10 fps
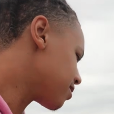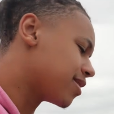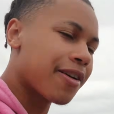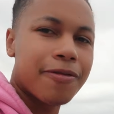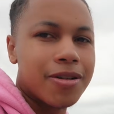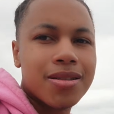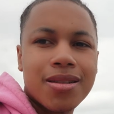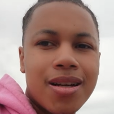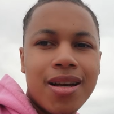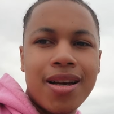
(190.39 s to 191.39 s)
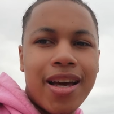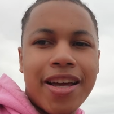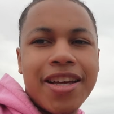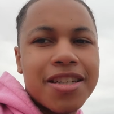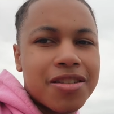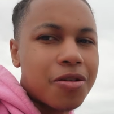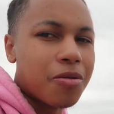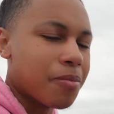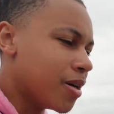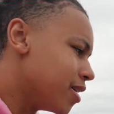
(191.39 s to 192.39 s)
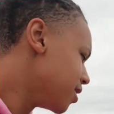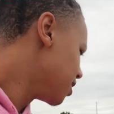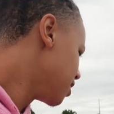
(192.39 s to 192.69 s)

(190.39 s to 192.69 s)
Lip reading: difference in heat soak, but